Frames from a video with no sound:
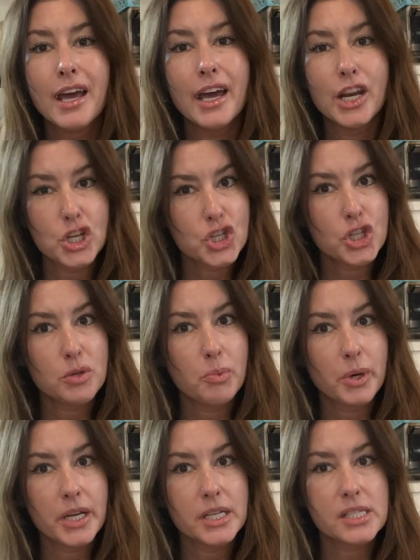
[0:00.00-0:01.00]
and it should
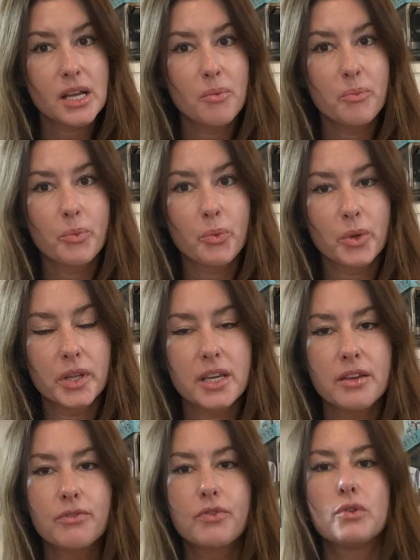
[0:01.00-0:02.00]
bring some
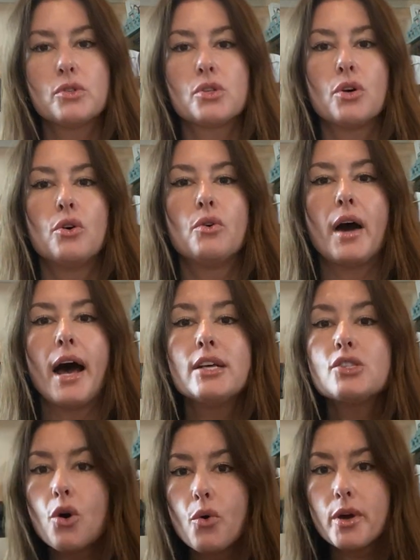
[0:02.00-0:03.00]
relief. So
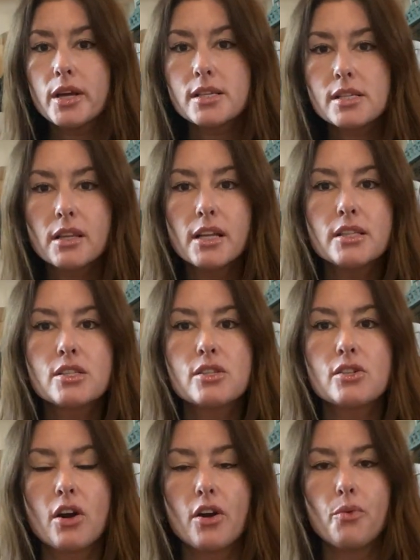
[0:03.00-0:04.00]
as always, let's
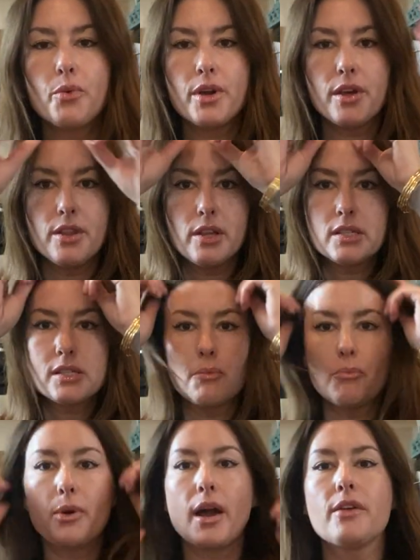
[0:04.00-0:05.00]
start with
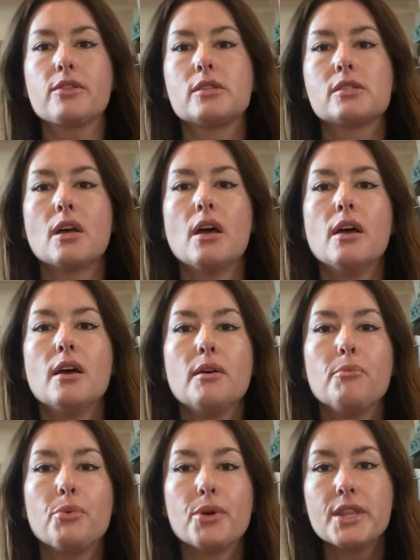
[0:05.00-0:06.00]
some breaths.
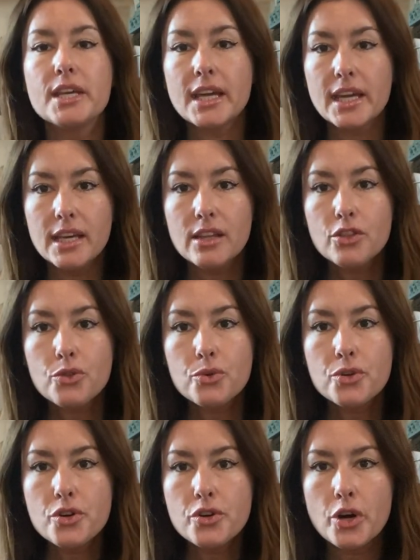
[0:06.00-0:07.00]
Breathing in through
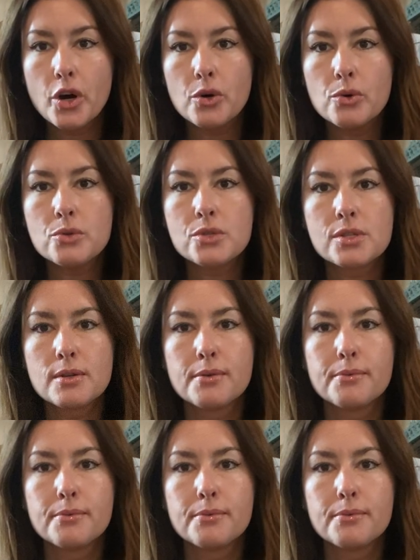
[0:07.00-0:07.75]
your nose